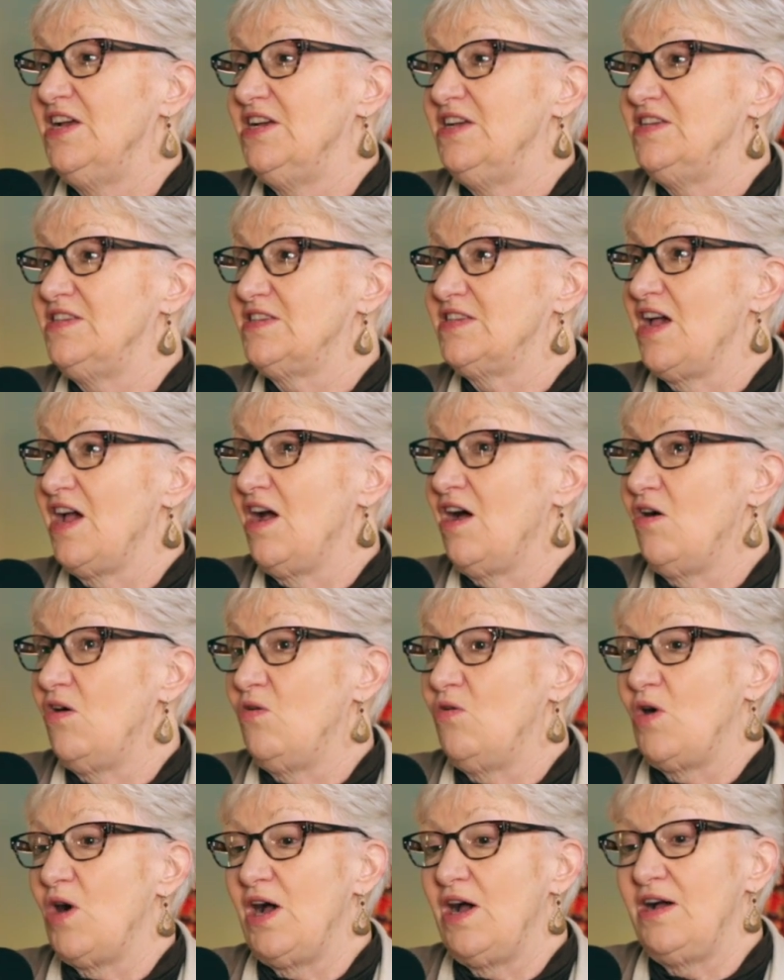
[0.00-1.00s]

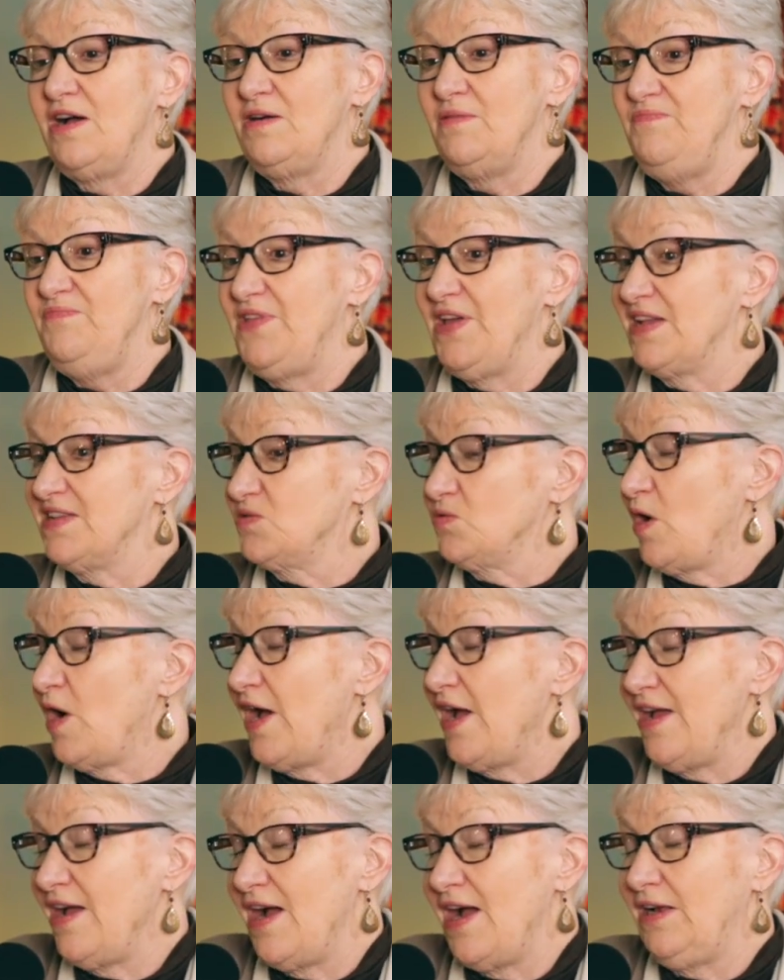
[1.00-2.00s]
So um, that's
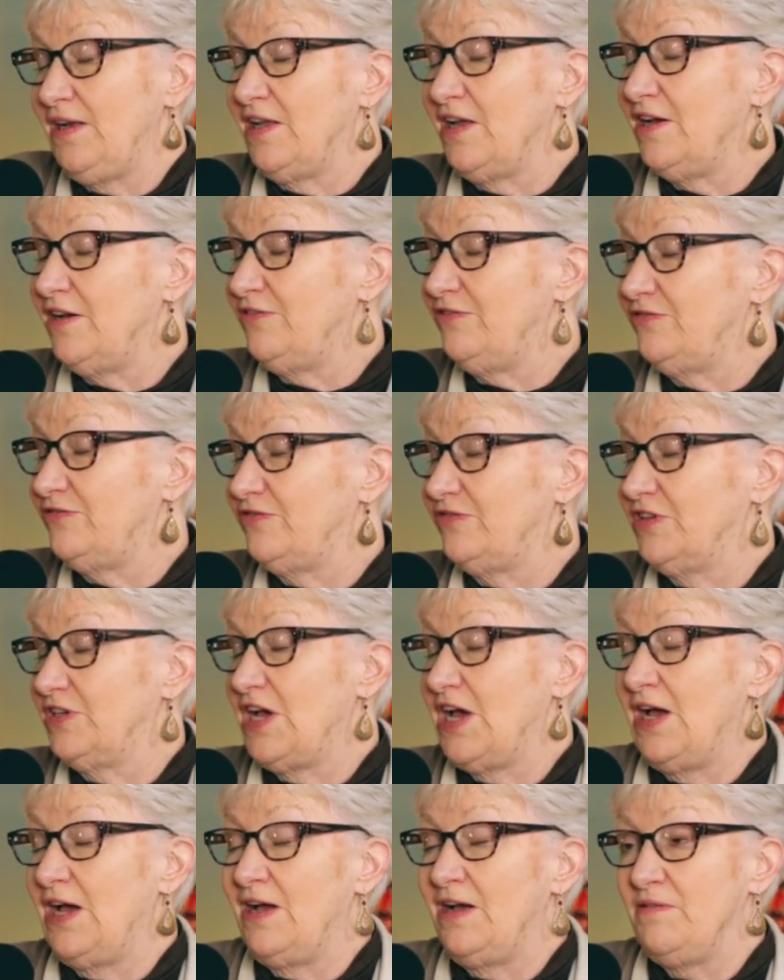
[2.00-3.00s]
why I love
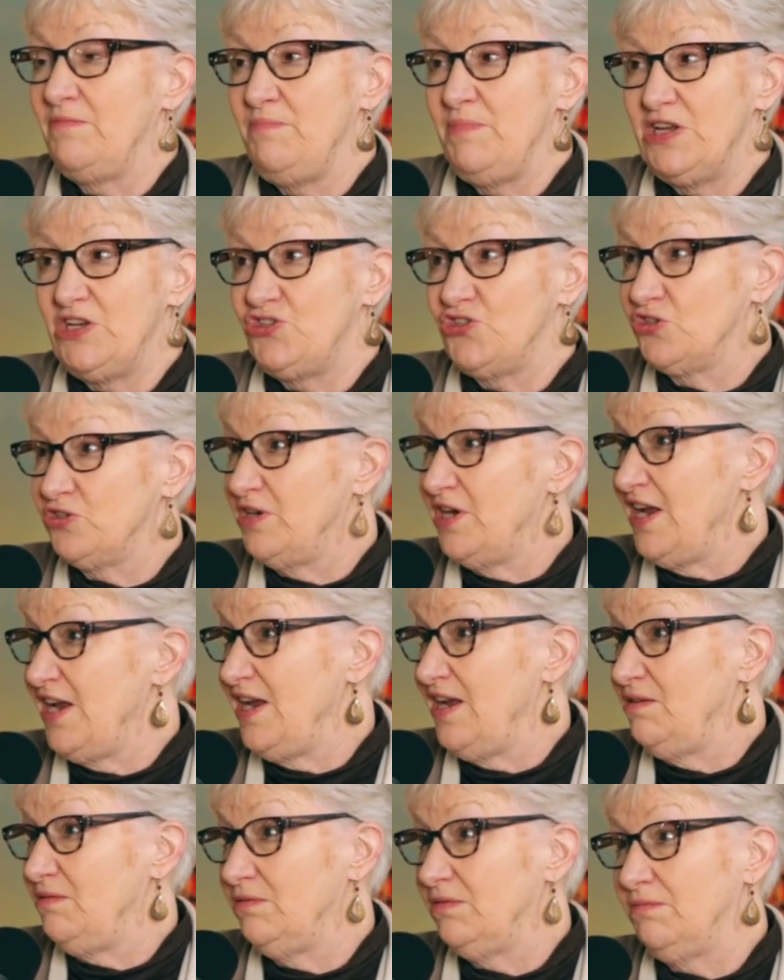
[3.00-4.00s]
uh,
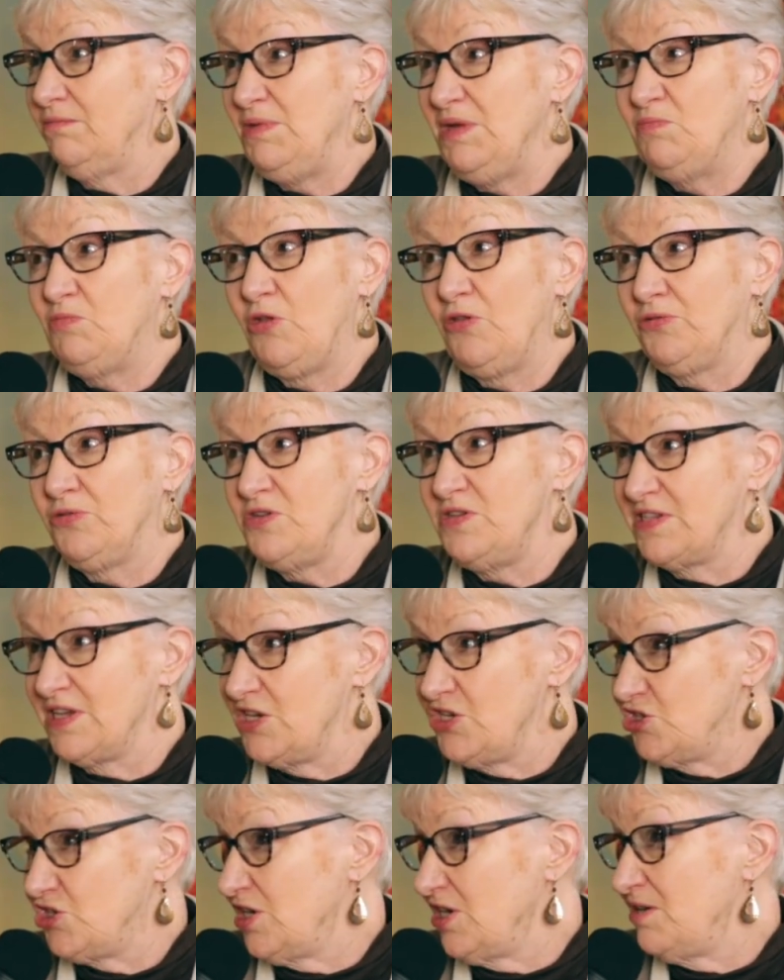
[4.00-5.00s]
mentoring people through
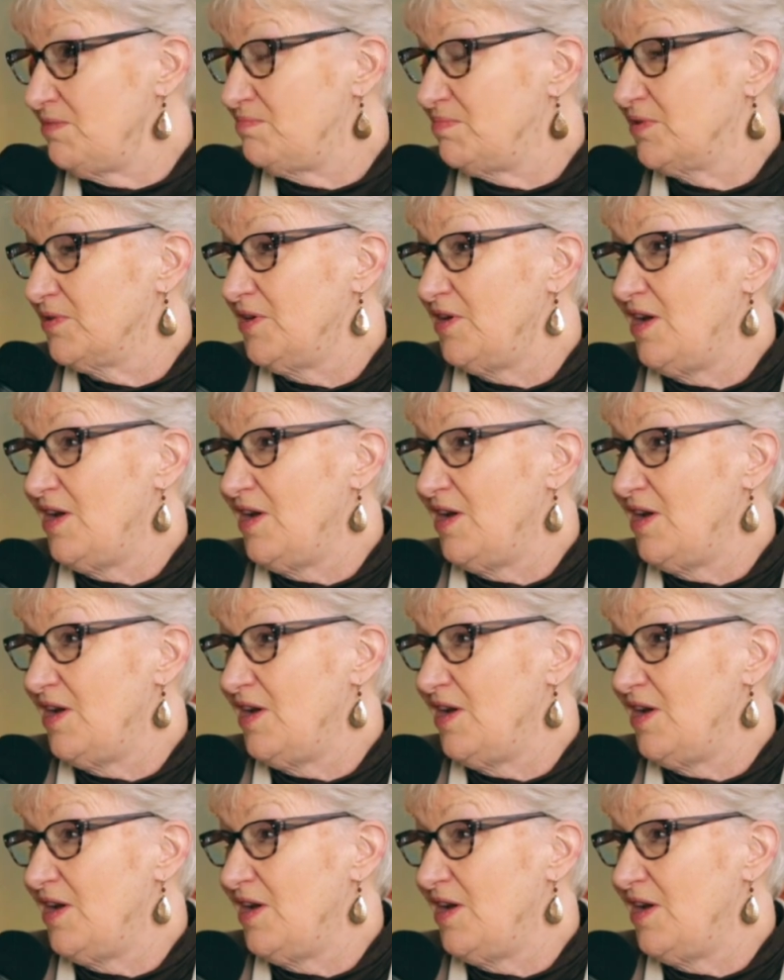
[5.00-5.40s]
sonship.